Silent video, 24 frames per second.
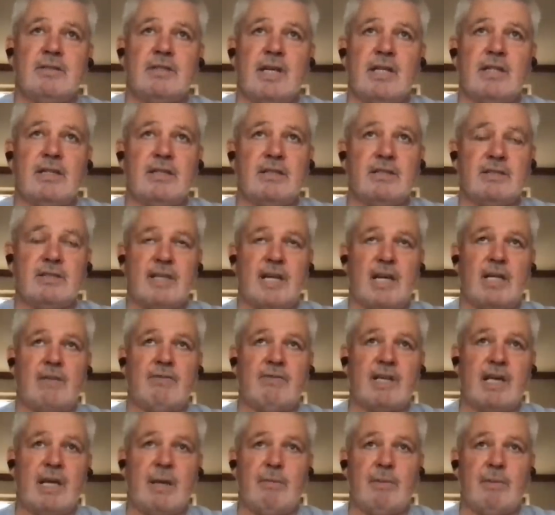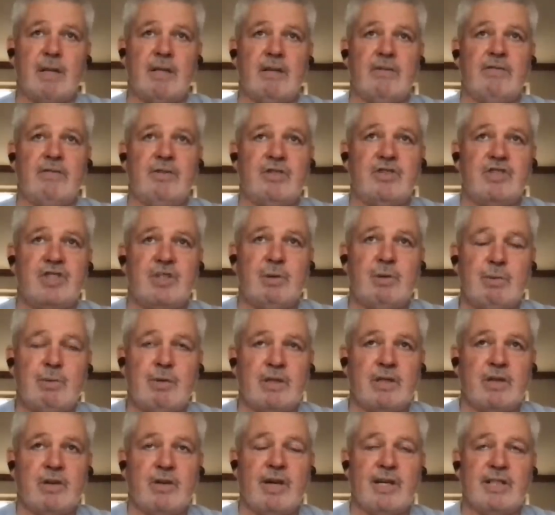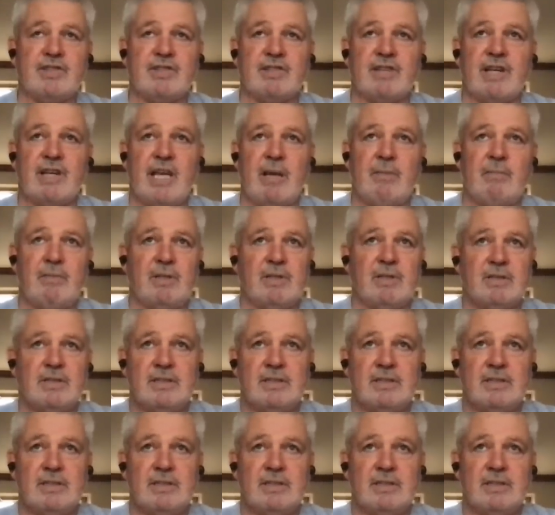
at the start of the campaign, the first year we won the Grand Slam.